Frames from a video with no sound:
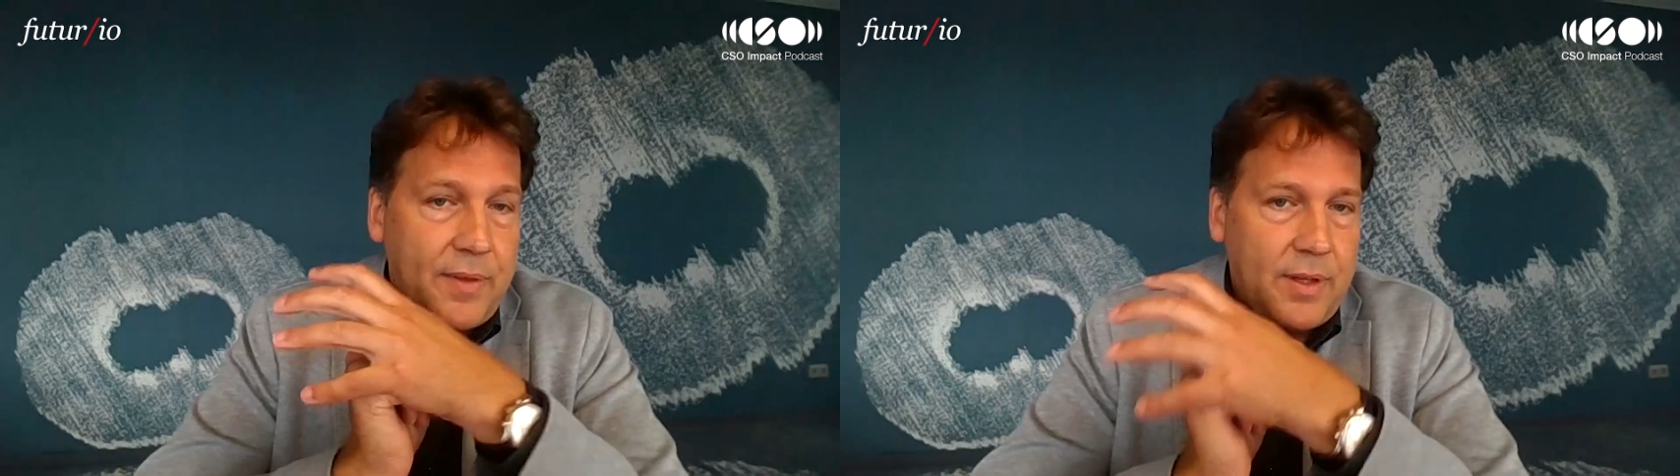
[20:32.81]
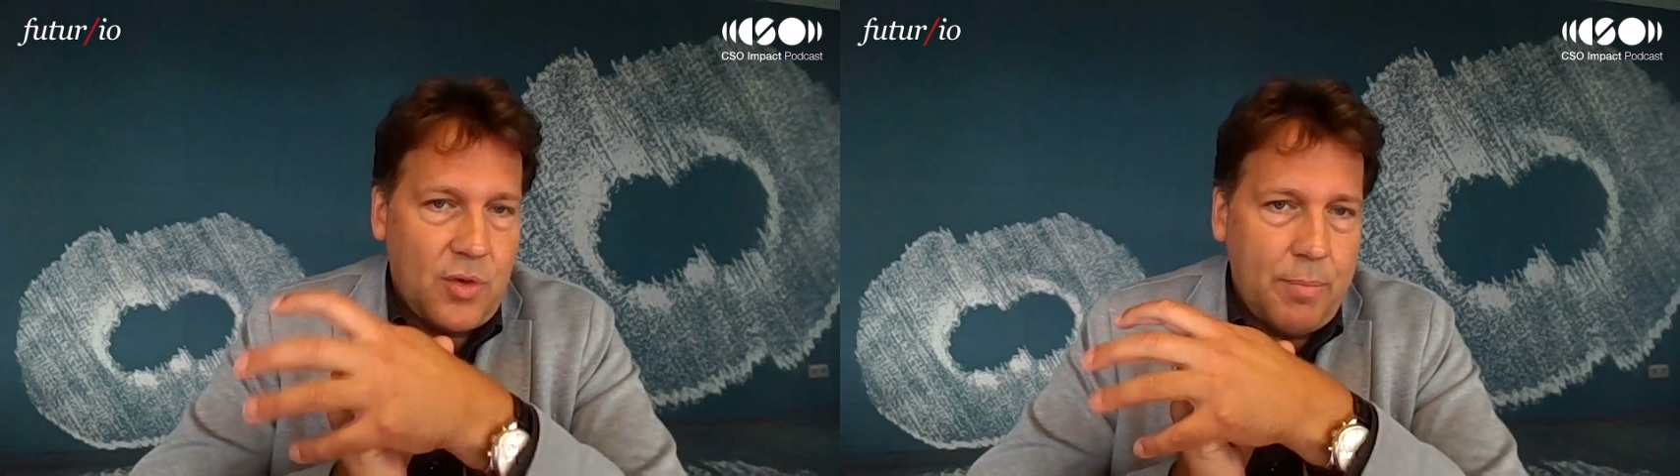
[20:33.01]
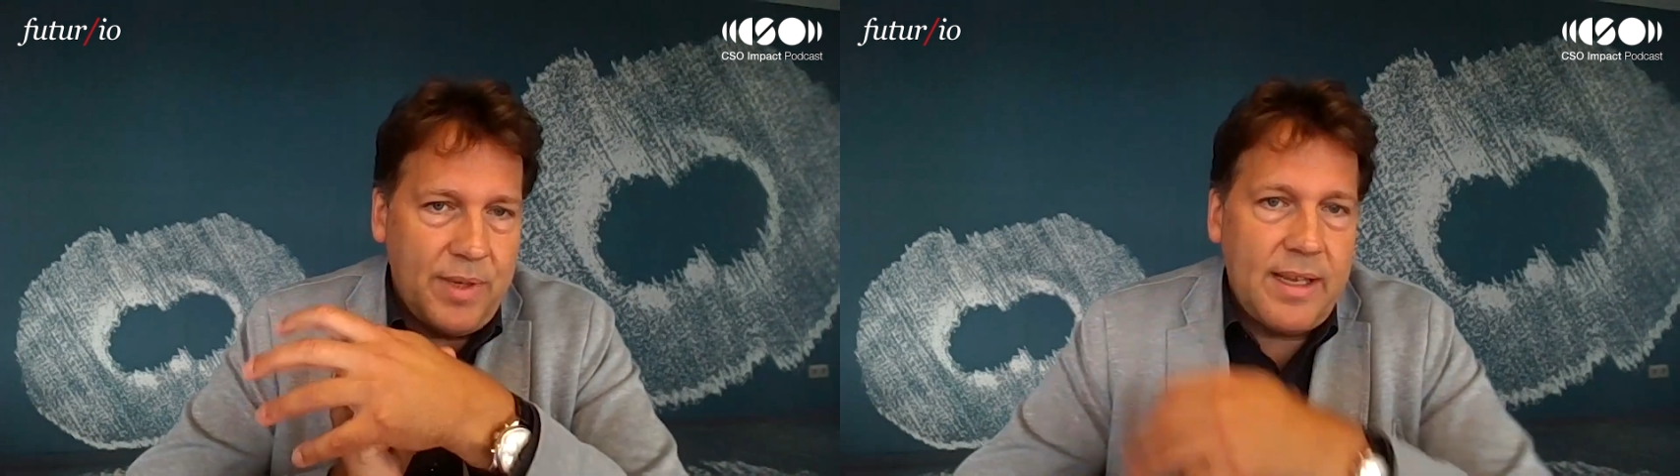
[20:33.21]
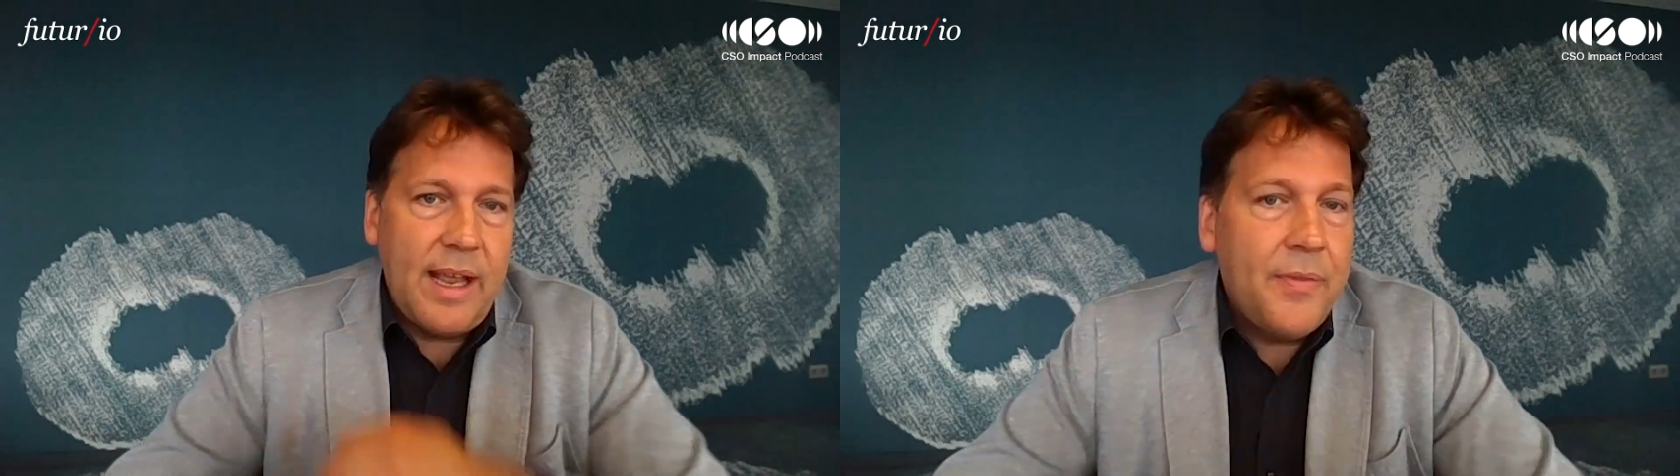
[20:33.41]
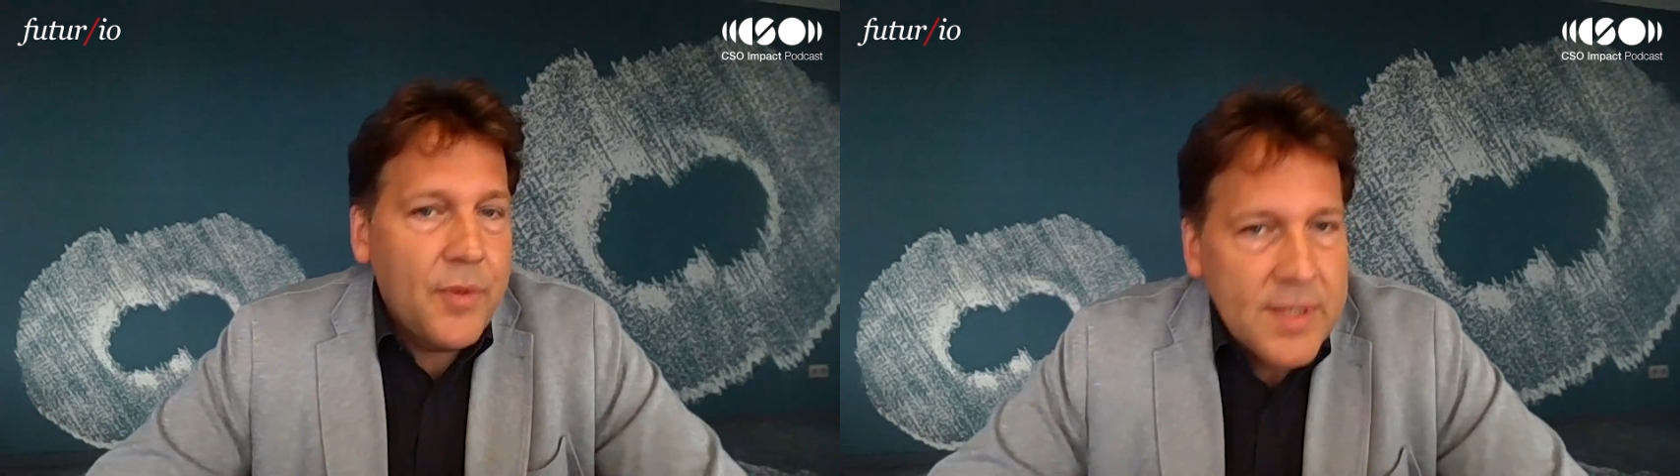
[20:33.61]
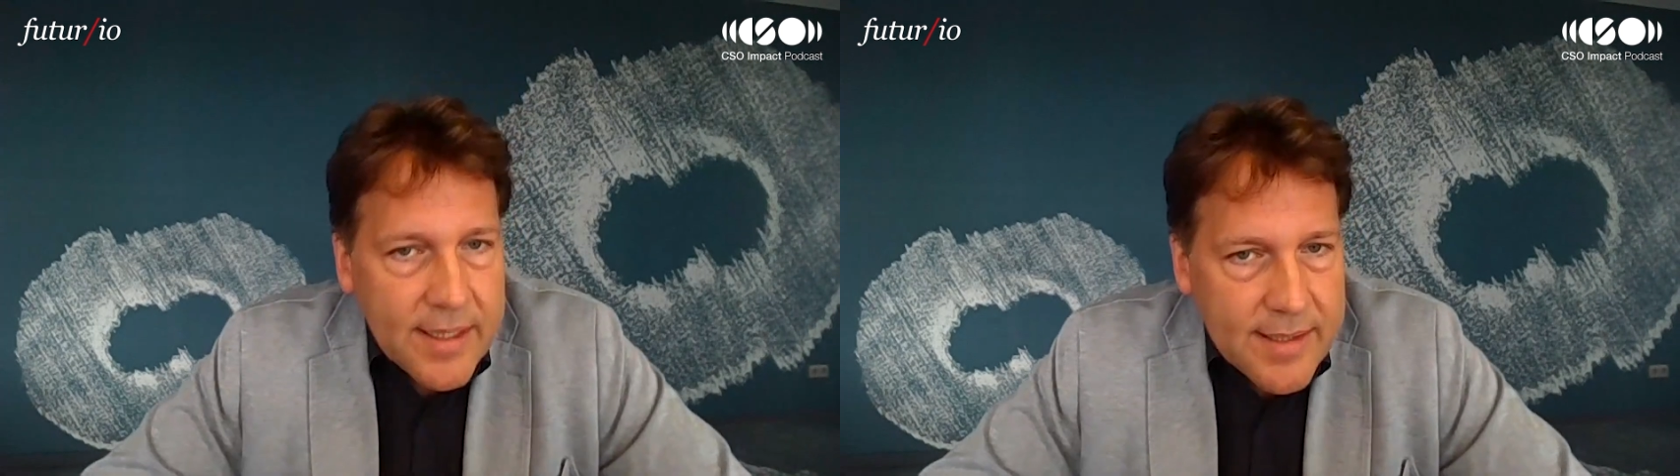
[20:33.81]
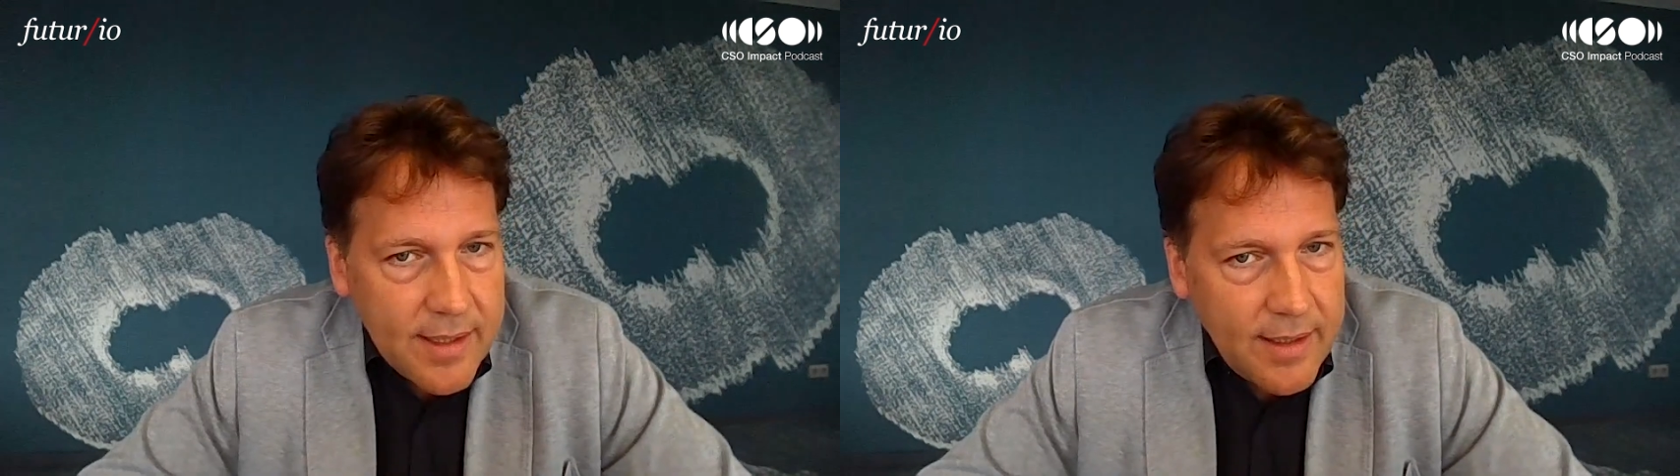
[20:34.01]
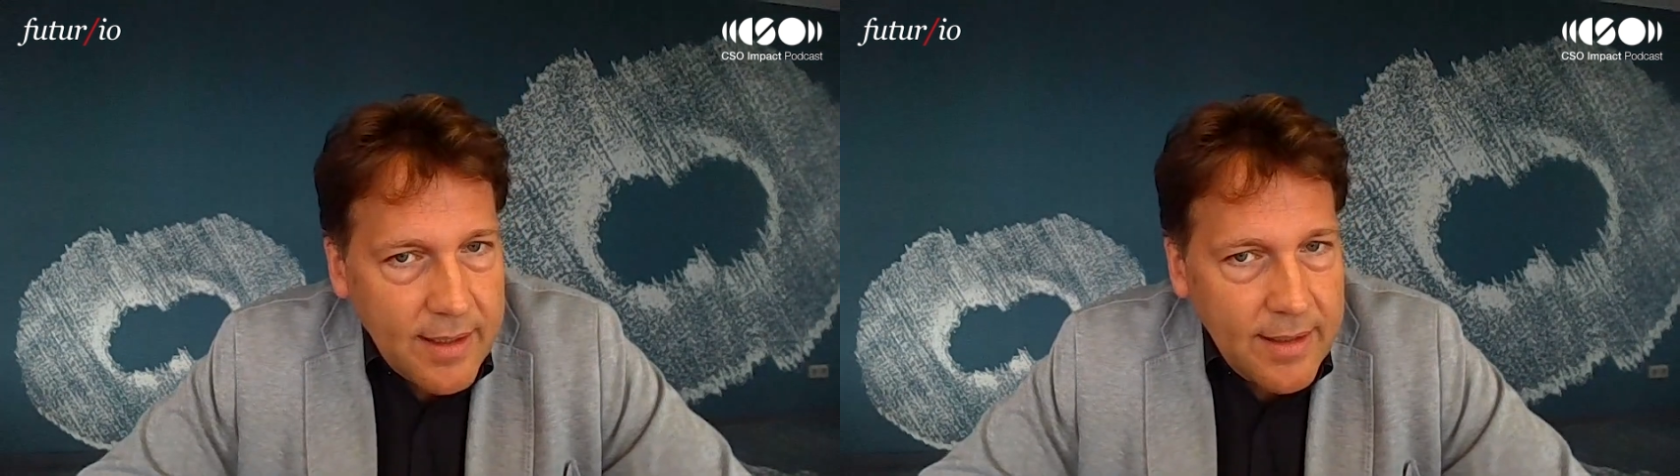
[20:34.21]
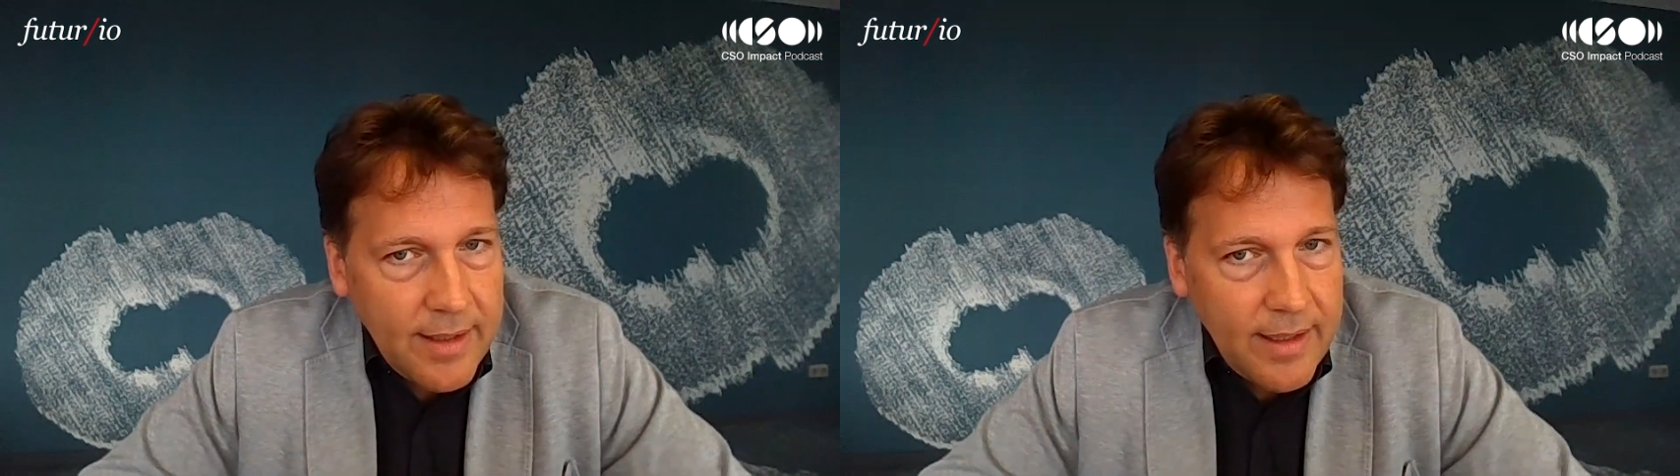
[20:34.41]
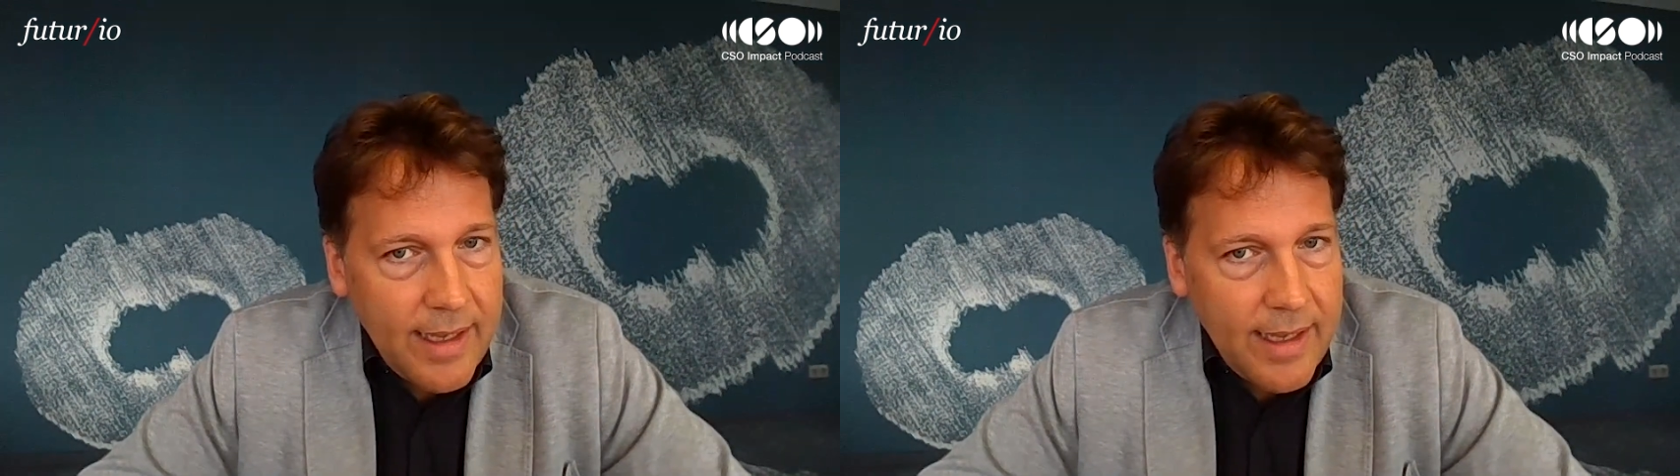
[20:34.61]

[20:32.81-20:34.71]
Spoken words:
the topic enthusiastically